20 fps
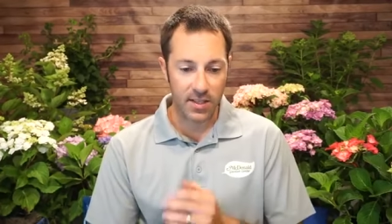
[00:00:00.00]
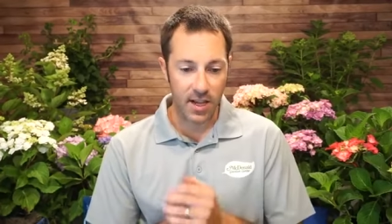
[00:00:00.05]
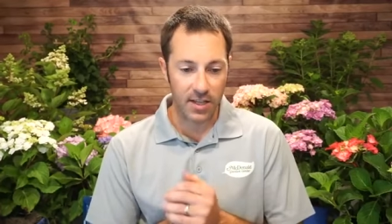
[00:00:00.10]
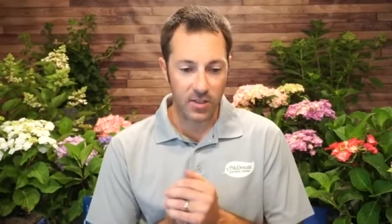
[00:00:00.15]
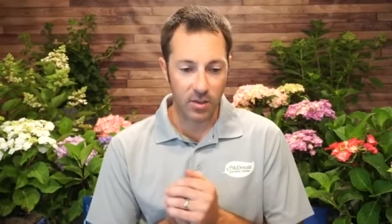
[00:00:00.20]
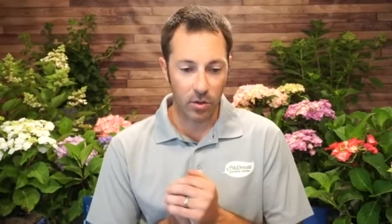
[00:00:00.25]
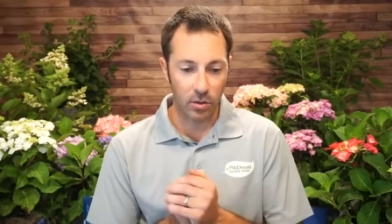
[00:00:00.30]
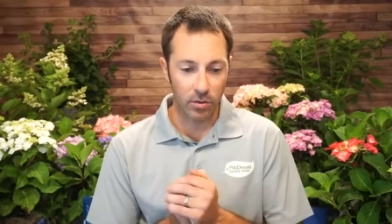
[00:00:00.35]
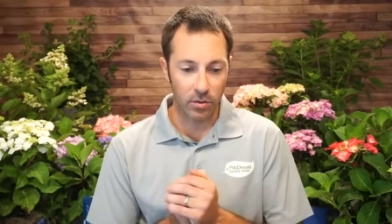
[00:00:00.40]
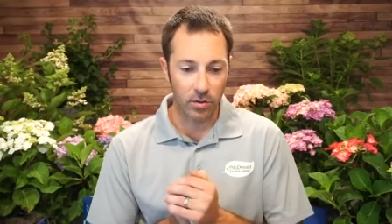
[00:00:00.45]
I
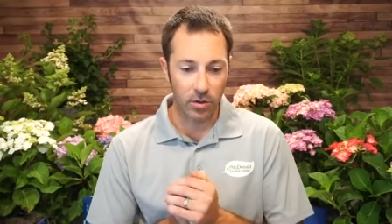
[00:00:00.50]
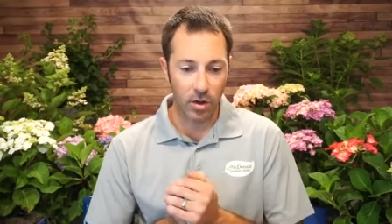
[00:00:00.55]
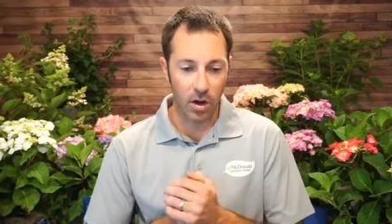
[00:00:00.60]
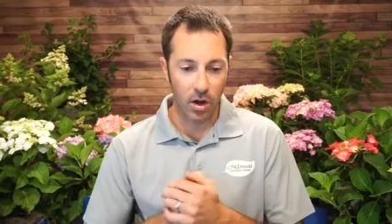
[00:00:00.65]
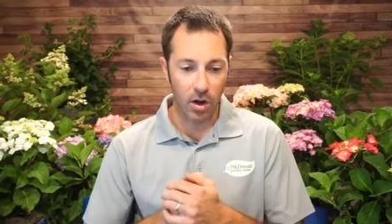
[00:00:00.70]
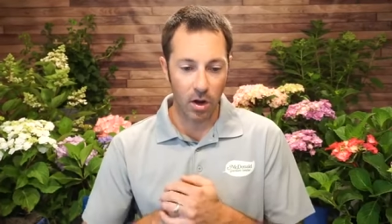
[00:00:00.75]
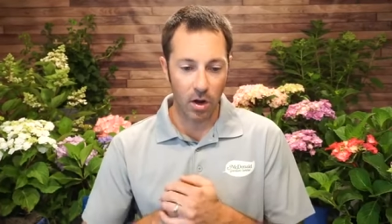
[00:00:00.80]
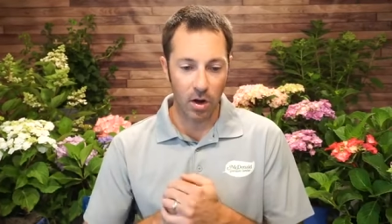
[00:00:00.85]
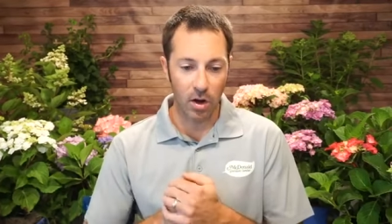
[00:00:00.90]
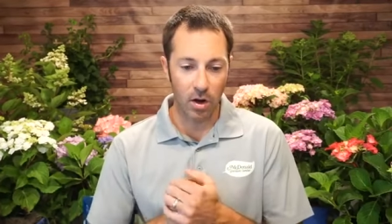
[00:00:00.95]
don't
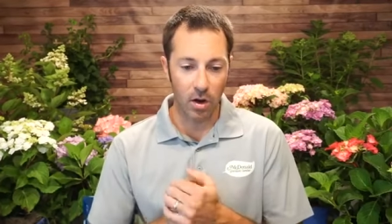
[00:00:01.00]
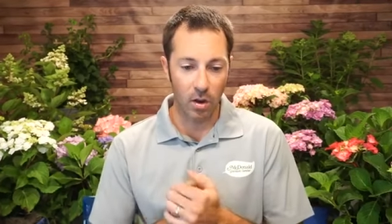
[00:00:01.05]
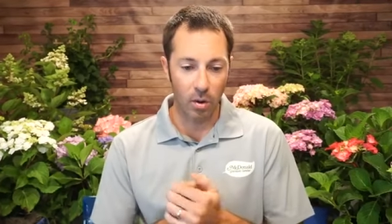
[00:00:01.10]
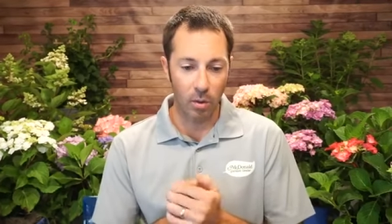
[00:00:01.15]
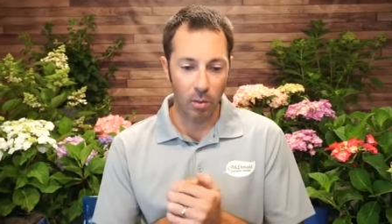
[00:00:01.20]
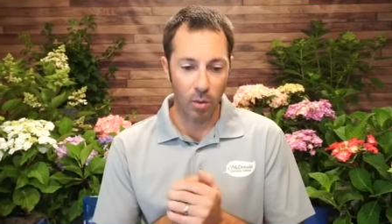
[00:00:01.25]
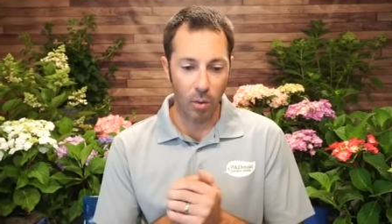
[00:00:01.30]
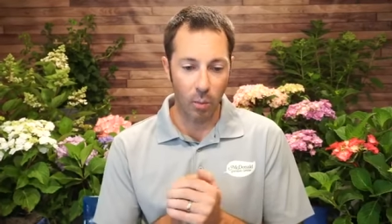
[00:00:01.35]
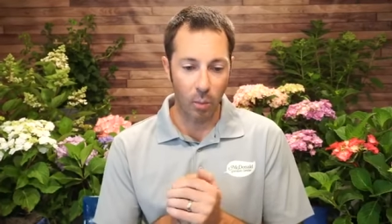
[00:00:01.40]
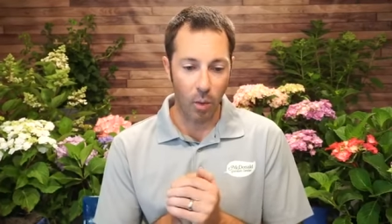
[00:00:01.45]

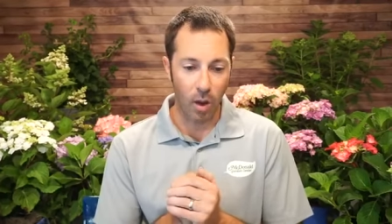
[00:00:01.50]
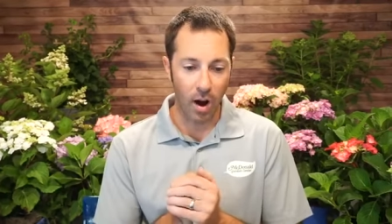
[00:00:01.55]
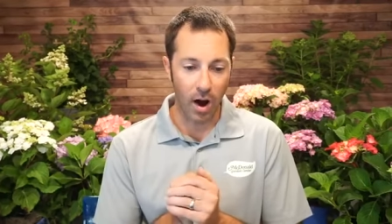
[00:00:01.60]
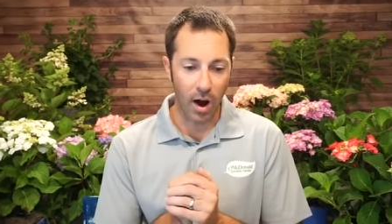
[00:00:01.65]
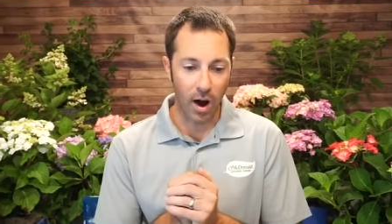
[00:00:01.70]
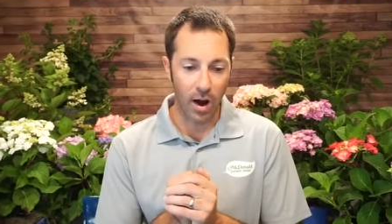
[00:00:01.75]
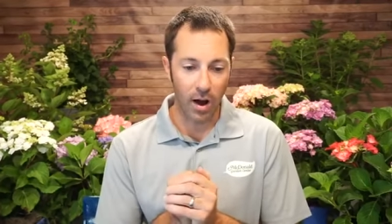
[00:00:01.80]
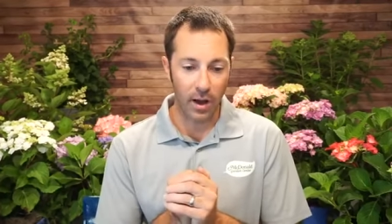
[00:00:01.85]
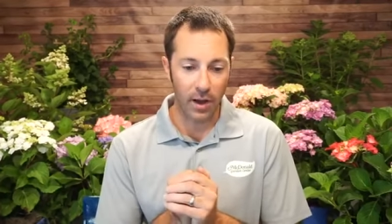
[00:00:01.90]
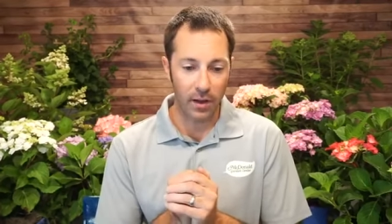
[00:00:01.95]
know
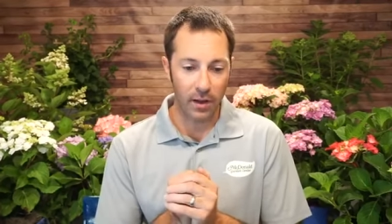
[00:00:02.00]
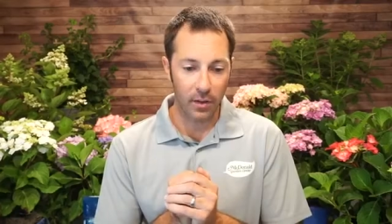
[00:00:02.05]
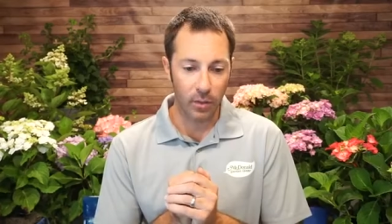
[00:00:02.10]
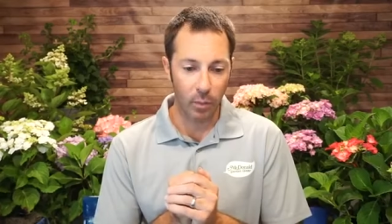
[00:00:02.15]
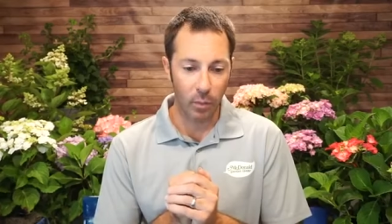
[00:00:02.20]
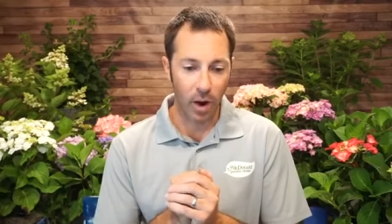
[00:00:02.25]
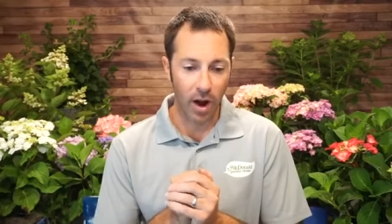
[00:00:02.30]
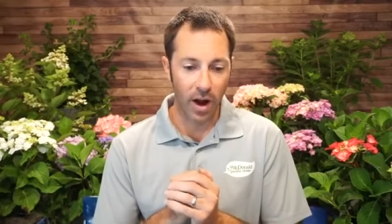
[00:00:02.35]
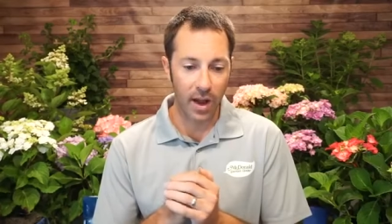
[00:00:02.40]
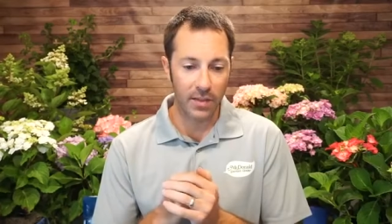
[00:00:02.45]
why
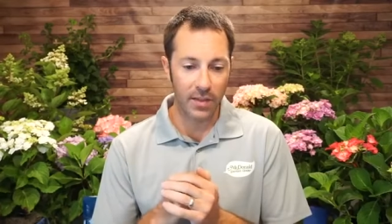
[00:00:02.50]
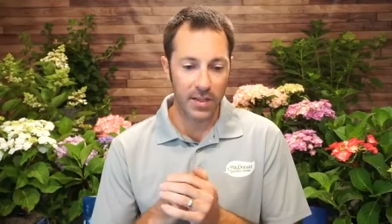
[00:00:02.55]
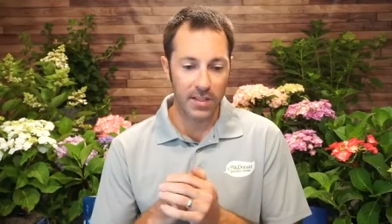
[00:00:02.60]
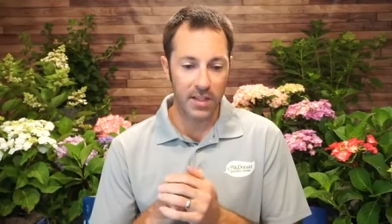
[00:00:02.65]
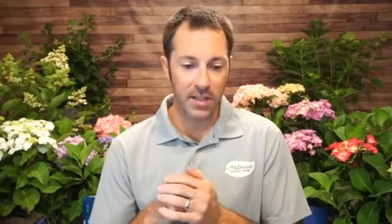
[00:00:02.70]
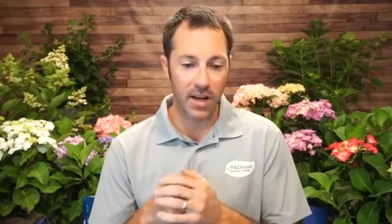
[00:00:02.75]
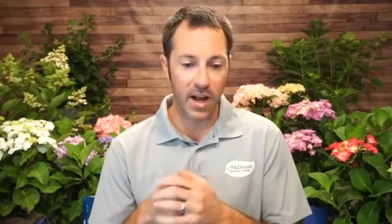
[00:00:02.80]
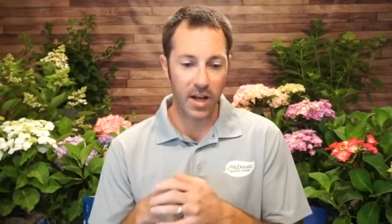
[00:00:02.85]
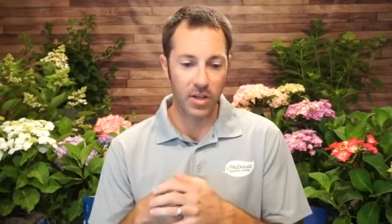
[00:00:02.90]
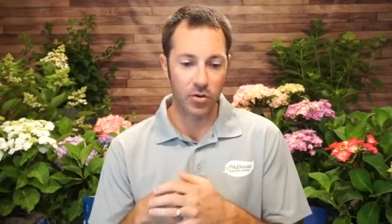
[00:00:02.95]
why they
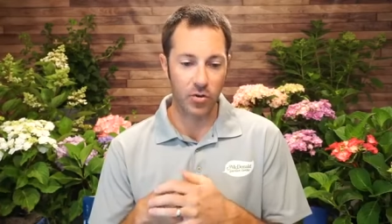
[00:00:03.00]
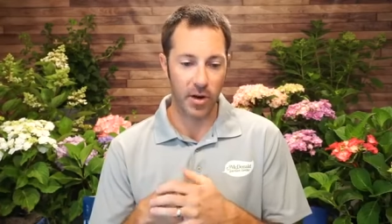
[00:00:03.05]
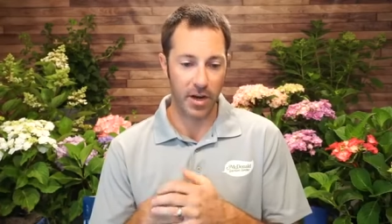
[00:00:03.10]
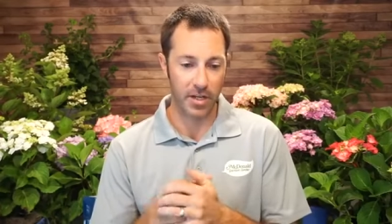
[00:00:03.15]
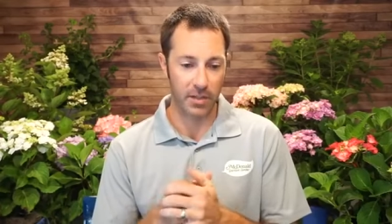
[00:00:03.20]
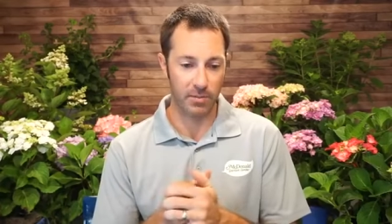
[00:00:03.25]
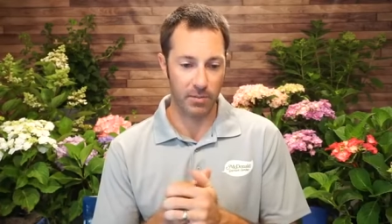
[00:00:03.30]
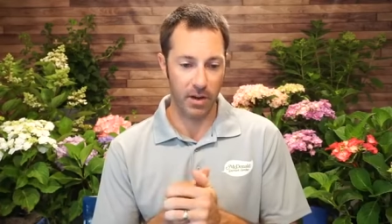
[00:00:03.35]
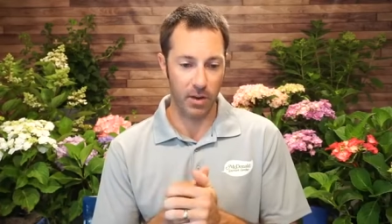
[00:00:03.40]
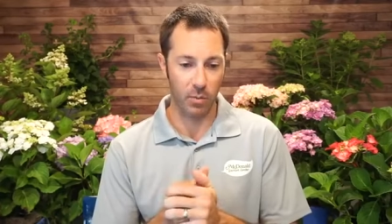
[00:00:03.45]
did not
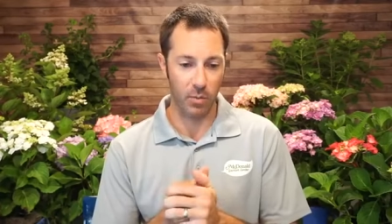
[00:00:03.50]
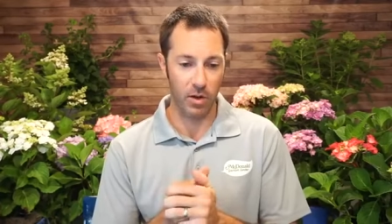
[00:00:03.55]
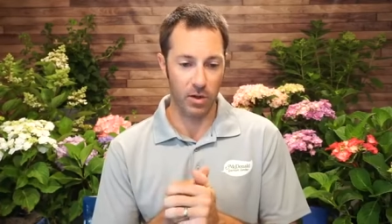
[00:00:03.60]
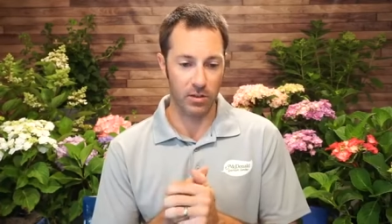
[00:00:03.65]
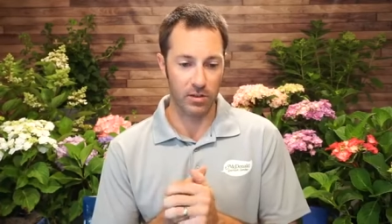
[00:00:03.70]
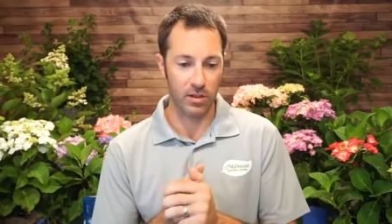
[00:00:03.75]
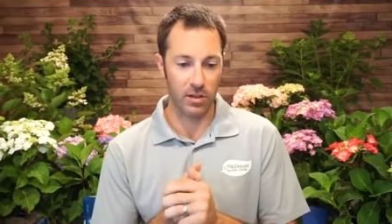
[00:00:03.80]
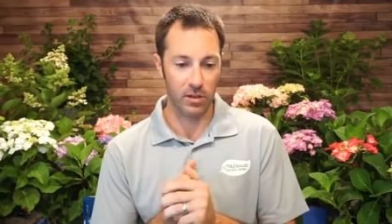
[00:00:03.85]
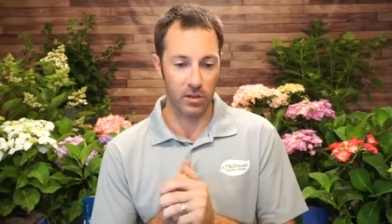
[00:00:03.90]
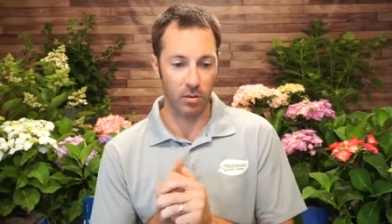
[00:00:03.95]
transplant well,
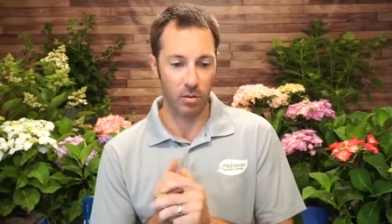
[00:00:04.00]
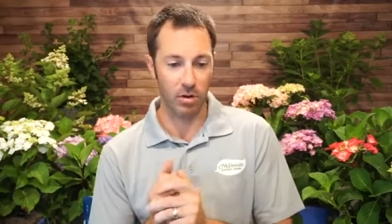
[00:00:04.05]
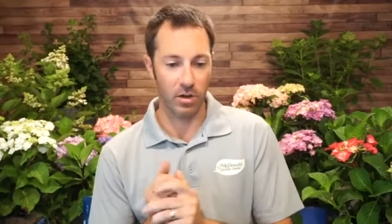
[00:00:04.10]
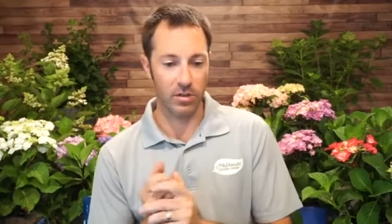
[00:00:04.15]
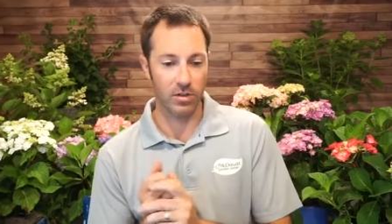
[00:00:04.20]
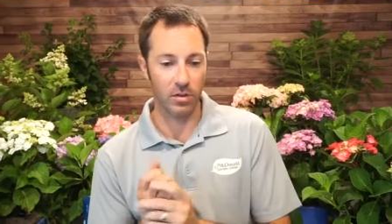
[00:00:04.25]
said Laura.